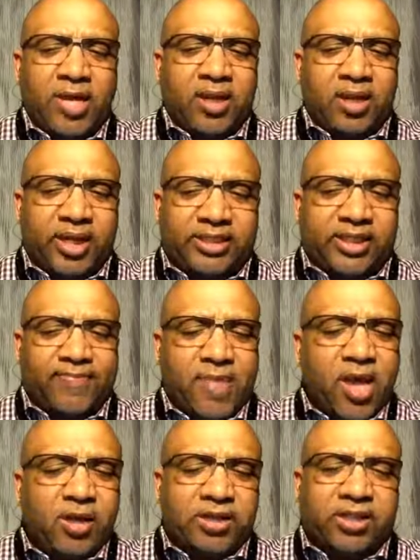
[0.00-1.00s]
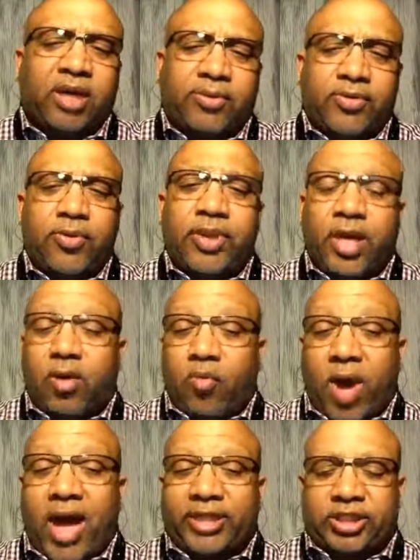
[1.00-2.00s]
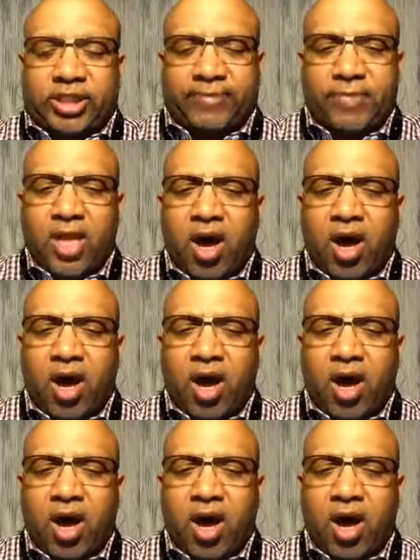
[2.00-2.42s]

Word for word: Listen, some of you that are watching,